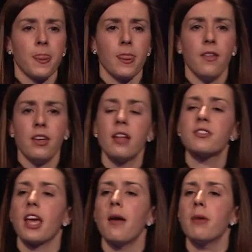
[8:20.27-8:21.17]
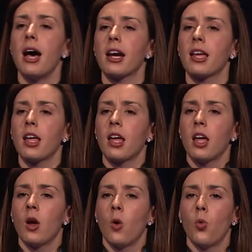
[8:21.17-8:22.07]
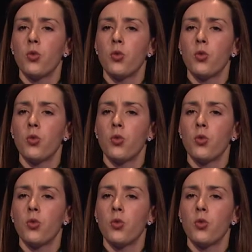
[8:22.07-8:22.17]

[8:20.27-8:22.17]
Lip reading: And the answer came back, "Well,